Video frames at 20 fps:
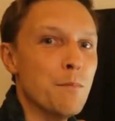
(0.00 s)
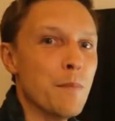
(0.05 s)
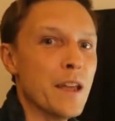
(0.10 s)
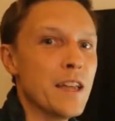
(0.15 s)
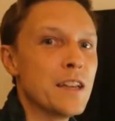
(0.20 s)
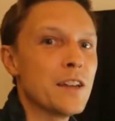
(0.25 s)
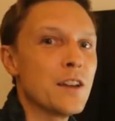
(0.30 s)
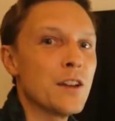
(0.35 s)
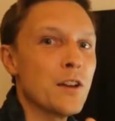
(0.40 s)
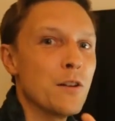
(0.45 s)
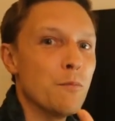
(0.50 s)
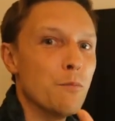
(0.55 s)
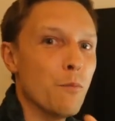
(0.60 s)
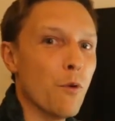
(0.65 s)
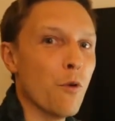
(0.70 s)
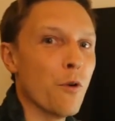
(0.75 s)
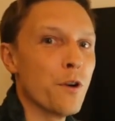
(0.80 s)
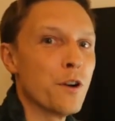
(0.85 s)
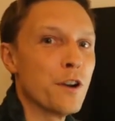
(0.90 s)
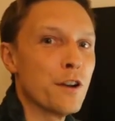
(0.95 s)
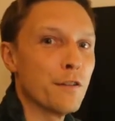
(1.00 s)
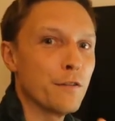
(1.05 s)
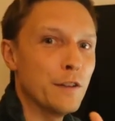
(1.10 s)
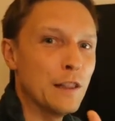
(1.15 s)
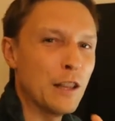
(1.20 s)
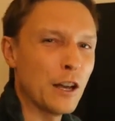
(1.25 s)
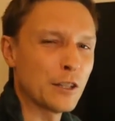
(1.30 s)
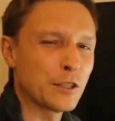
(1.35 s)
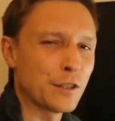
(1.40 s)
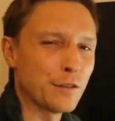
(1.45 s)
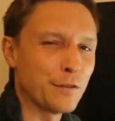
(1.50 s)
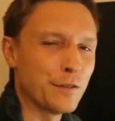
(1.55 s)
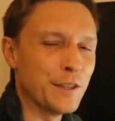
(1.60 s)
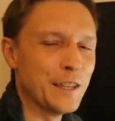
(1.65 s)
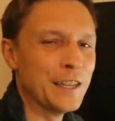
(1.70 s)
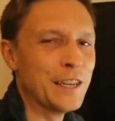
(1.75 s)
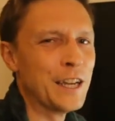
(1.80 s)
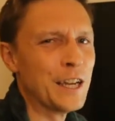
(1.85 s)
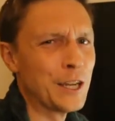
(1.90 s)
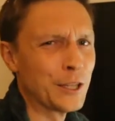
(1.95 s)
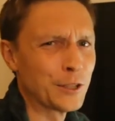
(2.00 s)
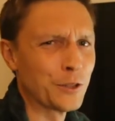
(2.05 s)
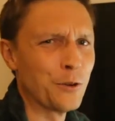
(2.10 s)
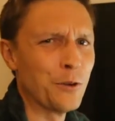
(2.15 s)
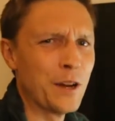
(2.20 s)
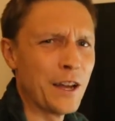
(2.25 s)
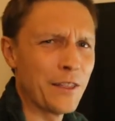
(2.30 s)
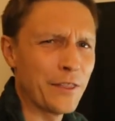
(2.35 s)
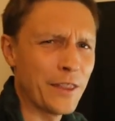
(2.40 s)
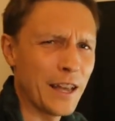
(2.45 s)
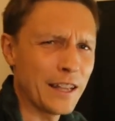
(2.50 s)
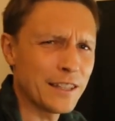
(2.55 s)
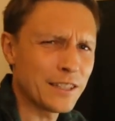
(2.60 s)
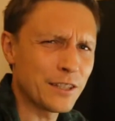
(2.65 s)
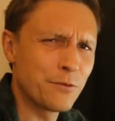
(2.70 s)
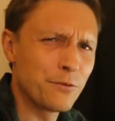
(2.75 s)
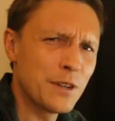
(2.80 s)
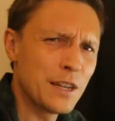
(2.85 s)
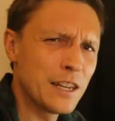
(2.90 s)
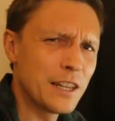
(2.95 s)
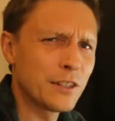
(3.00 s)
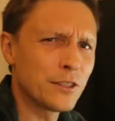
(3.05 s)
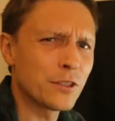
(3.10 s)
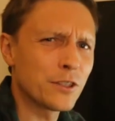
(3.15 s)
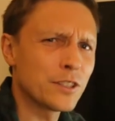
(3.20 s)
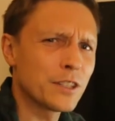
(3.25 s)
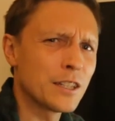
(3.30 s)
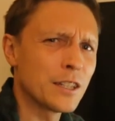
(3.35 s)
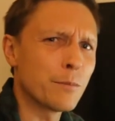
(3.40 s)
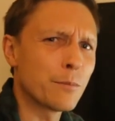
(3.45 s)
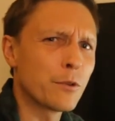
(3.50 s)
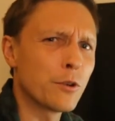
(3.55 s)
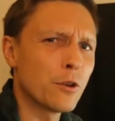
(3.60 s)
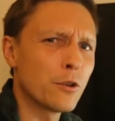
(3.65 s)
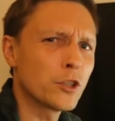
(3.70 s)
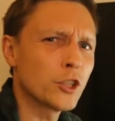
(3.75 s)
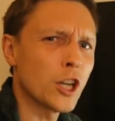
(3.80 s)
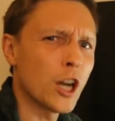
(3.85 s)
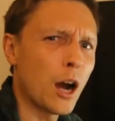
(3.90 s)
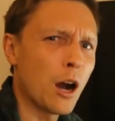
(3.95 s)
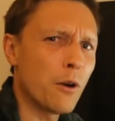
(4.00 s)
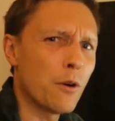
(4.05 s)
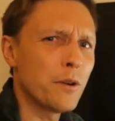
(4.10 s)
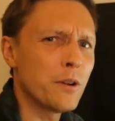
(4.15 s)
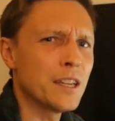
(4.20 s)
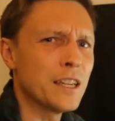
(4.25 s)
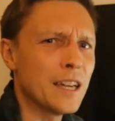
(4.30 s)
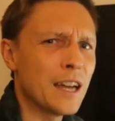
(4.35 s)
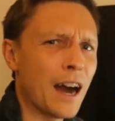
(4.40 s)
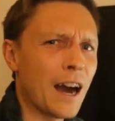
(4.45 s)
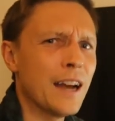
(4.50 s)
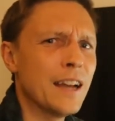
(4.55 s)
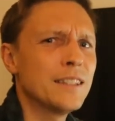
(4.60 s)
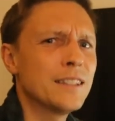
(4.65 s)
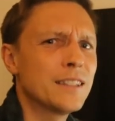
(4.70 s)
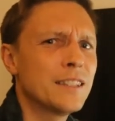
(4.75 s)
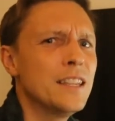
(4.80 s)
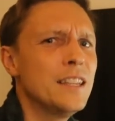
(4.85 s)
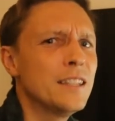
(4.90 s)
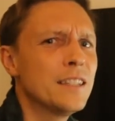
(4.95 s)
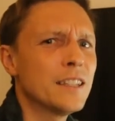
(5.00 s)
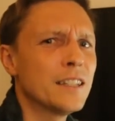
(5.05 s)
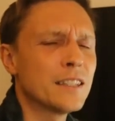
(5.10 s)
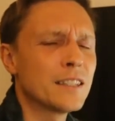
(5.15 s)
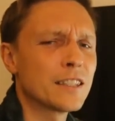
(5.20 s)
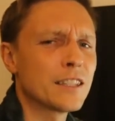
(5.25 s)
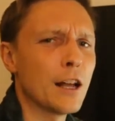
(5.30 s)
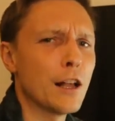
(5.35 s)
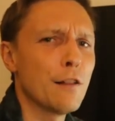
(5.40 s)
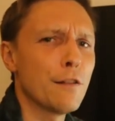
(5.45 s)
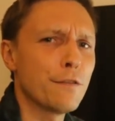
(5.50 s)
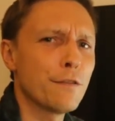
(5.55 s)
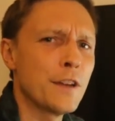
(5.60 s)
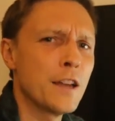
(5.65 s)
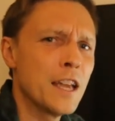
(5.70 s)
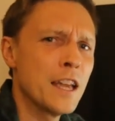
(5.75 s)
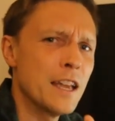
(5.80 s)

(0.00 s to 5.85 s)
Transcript: make more philosophy. So that's a really interesting approach, how A I sees itself